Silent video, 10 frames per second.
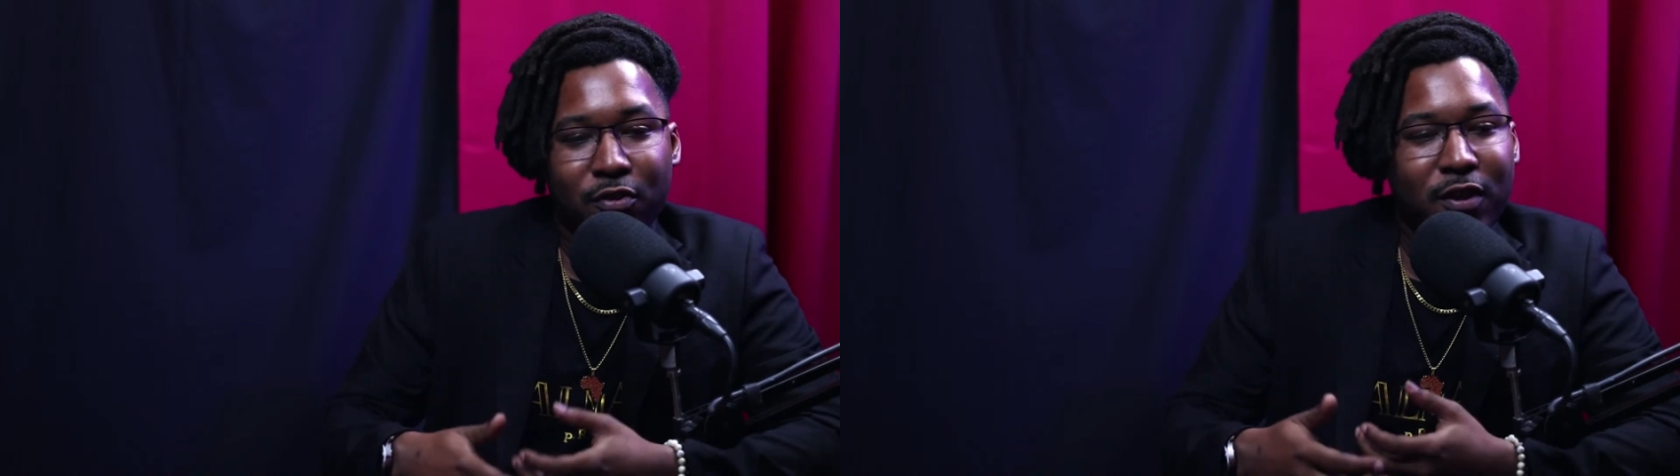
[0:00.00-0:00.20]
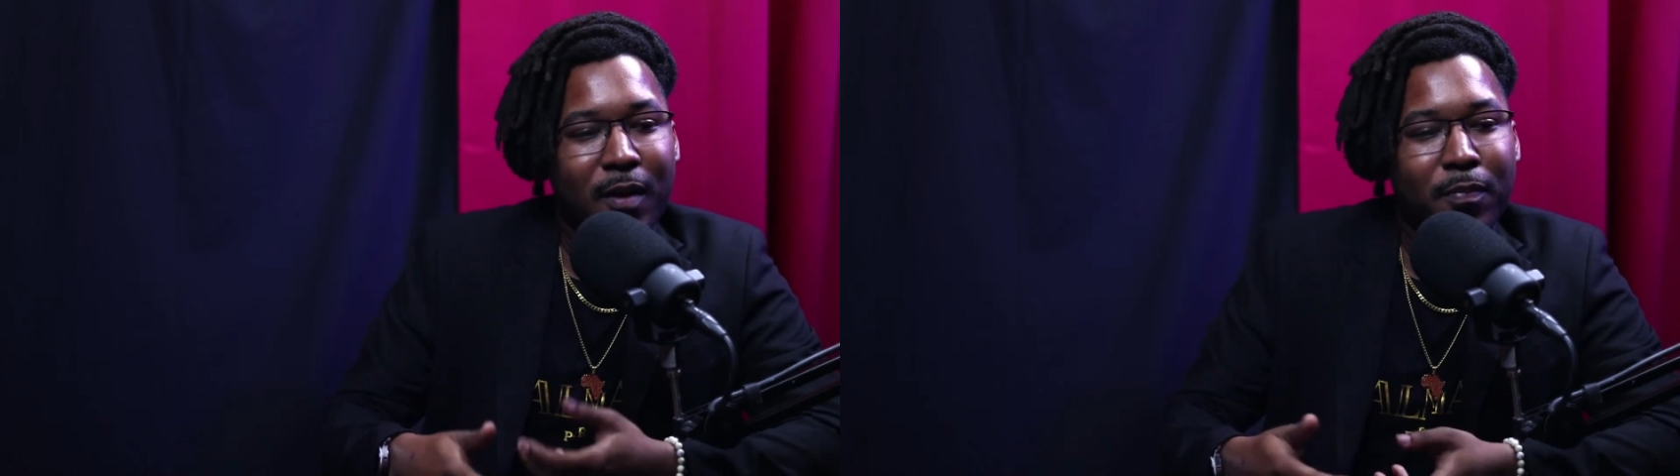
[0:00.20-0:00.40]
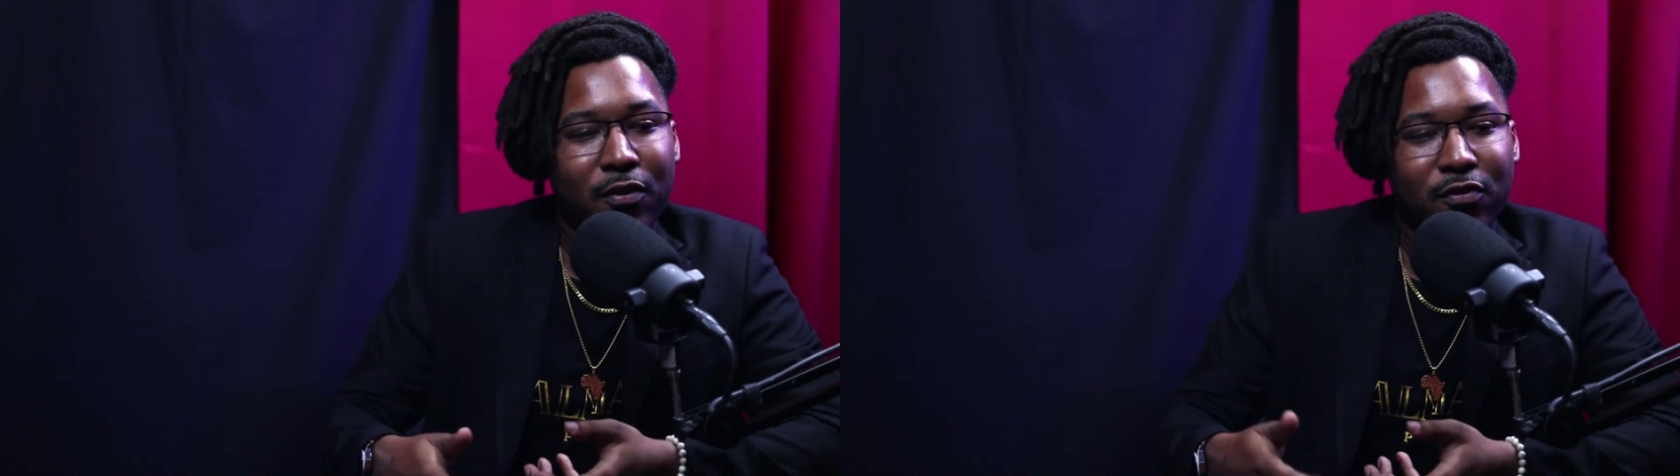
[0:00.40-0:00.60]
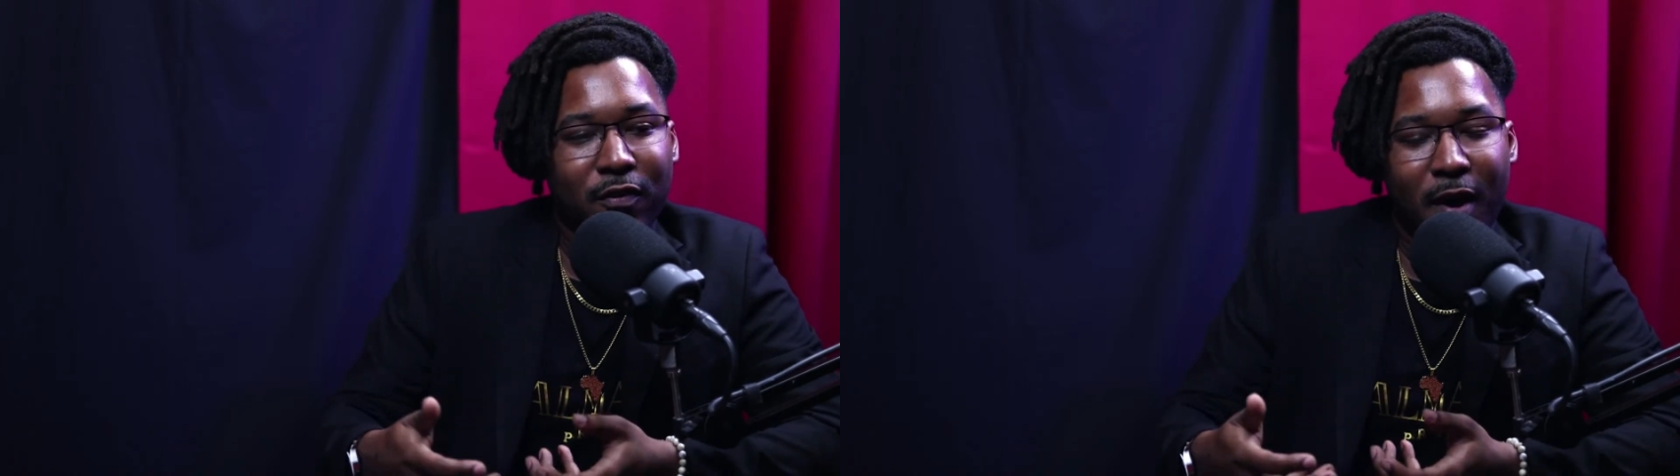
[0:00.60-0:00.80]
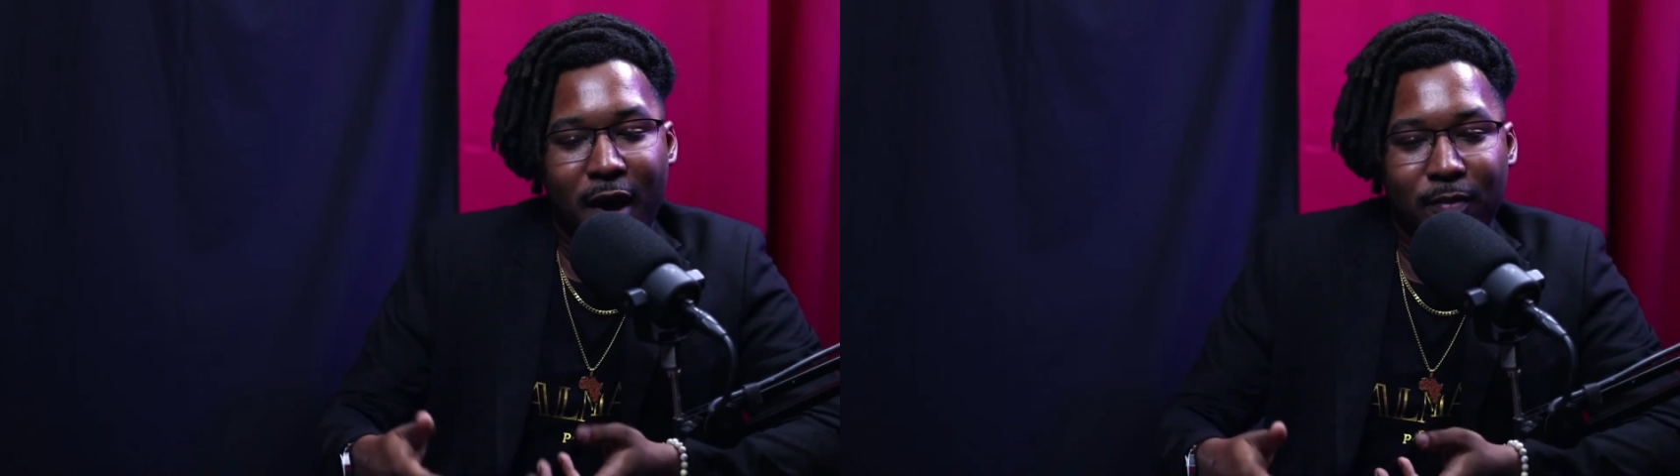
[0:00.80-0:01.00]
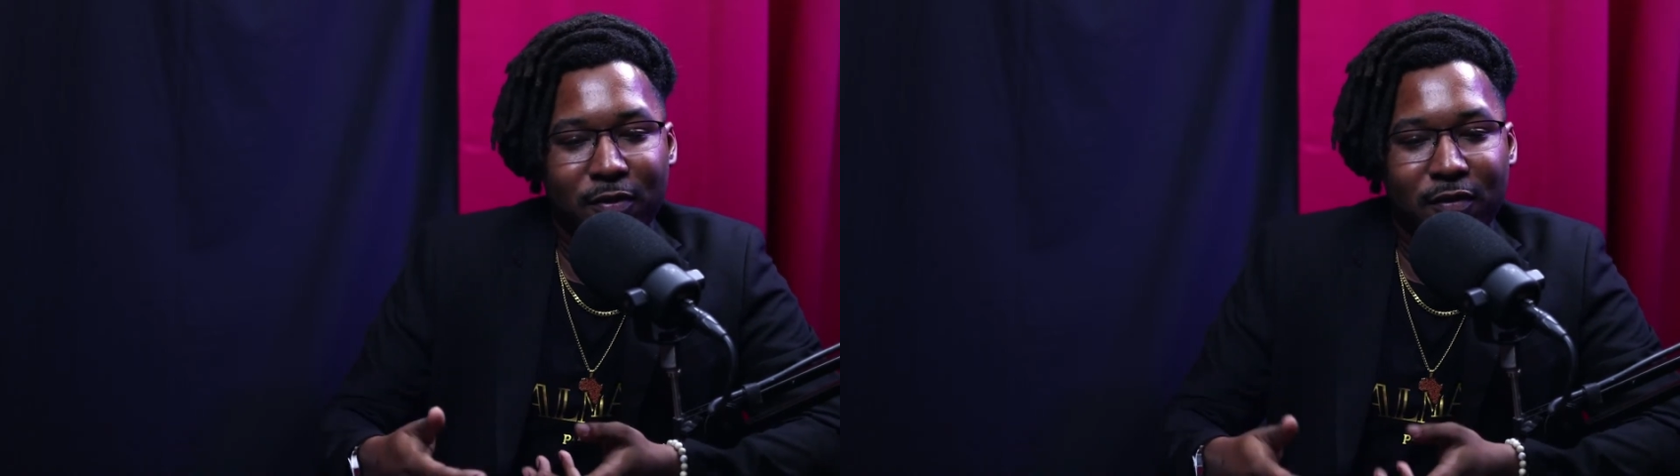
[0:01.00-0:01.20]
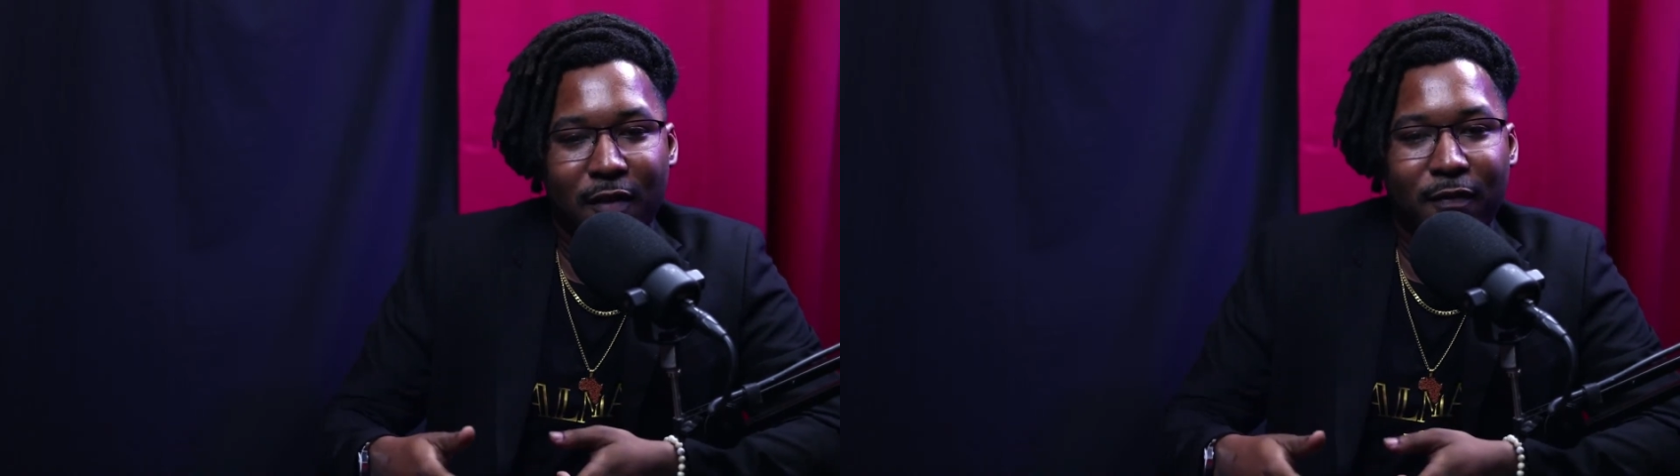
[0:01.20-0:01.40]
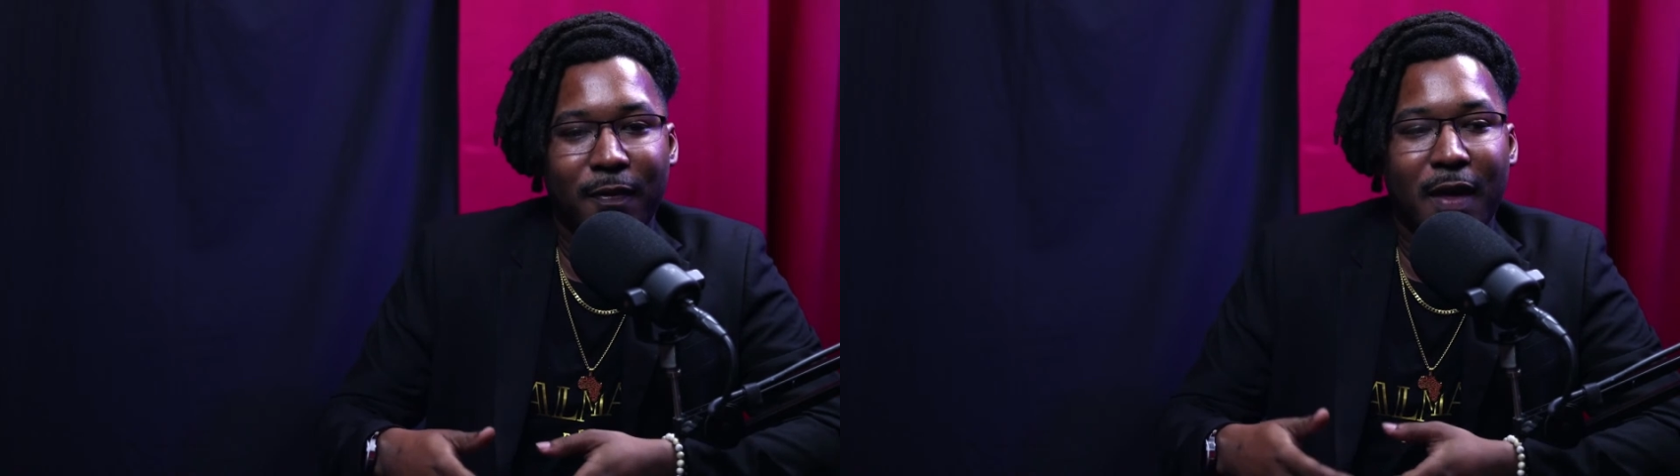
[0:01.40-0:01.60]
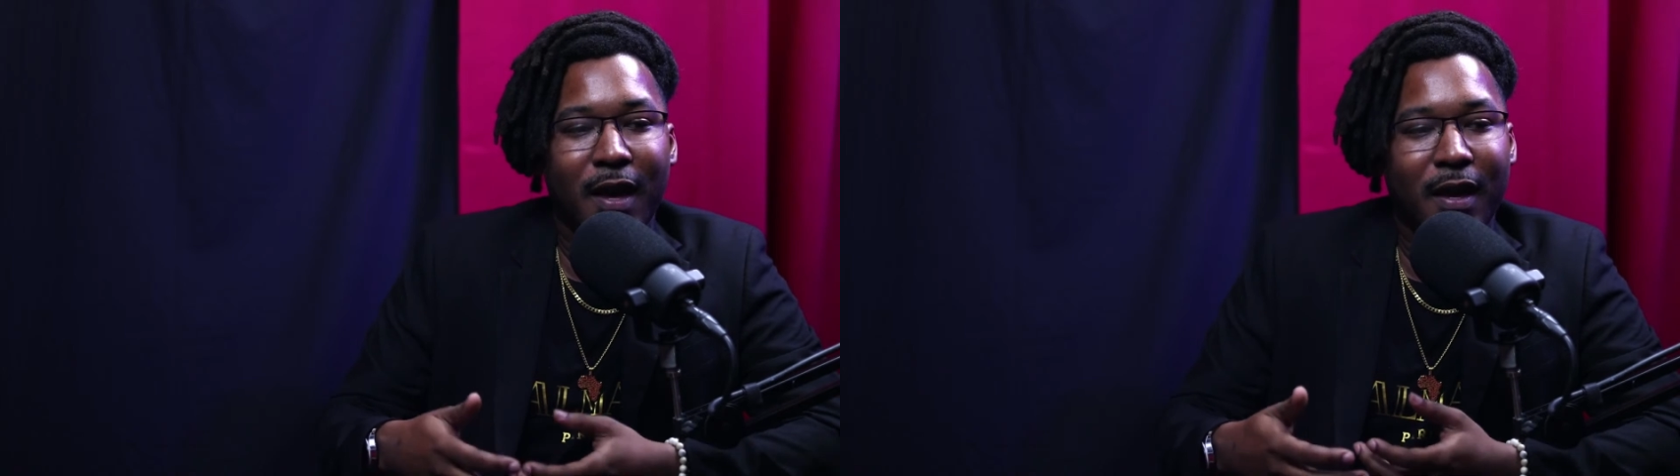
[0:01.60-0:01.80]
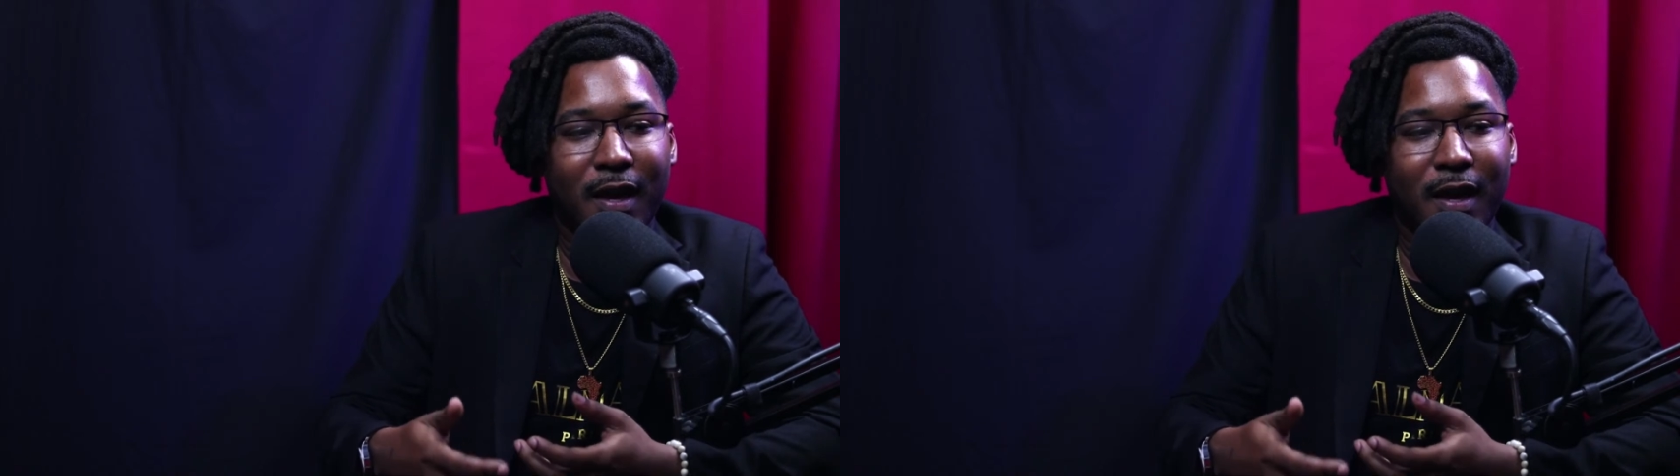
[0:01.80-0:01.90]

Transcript: You're taking pictures of items and stuff like that.